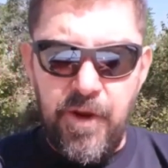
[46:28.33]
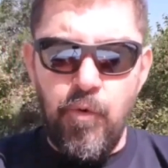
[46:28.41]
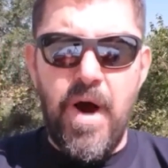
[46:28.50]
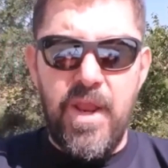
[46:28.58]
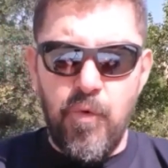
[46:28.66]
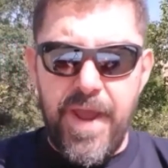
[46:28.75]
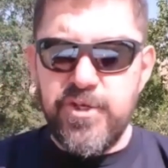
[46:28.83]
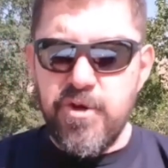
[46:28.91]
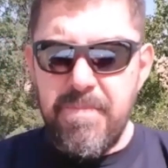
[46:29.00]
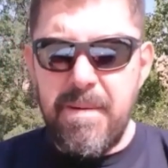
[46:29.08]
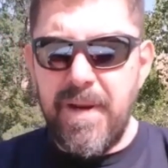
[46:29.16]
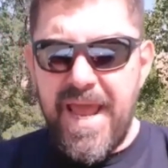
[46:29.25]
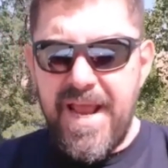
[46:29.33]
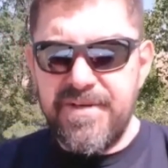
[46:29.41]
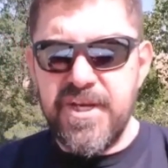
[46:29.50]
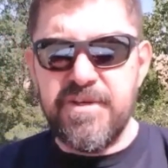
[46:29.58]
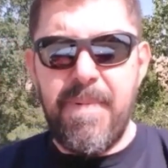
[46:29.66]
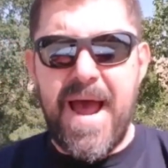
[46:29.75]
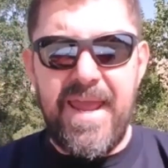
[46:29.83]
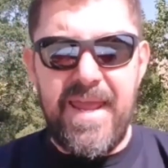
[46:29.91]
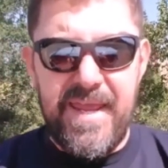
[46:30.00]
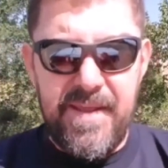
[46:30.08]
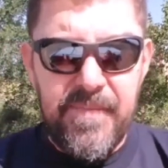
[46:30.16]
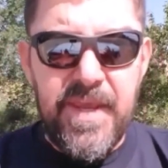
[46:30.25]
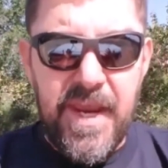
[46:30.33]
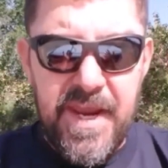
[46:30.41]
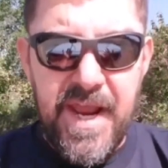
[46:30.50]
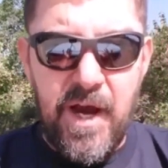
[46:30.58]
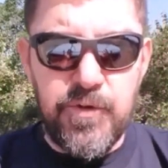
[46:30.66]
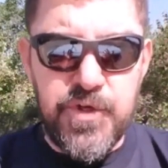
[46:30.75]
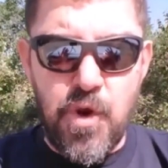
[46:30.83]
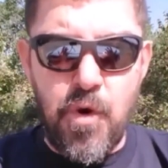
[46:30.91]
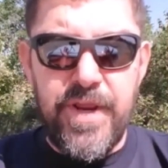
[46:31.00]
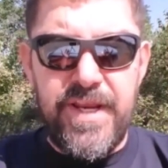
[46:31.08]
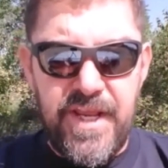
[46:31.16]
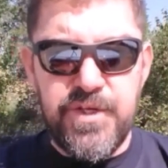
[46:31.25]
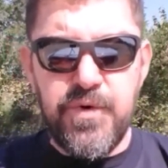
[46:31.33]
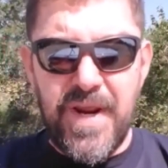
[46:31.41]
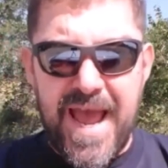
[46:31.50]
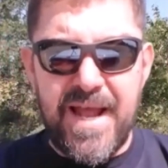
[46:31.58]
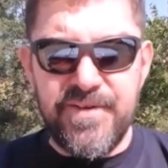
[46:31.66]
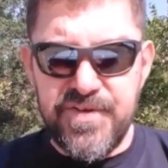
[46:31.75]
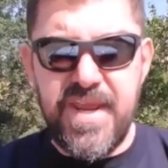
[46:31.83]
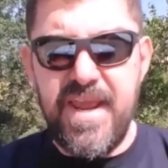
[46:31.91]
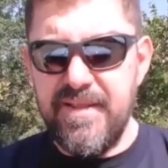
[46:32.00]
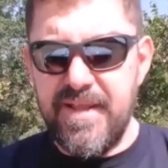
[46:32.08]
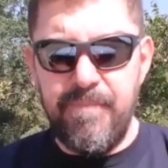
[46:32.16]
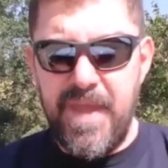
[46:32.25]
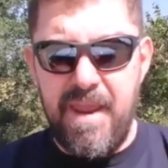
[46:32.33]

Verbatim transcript: one way to be blessed is by you know, sowing into God's kingdom.